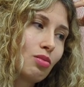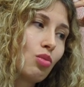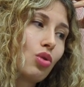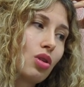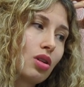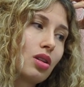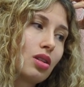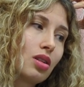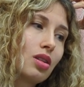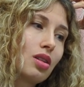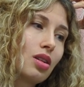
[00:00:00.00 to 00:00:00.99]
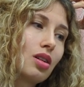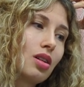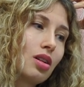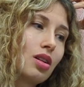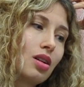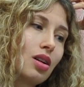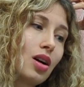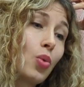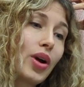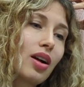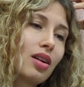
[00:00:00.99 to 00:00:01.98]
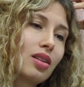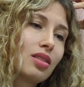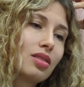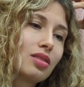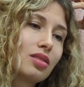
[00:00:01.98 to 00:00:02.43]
more aware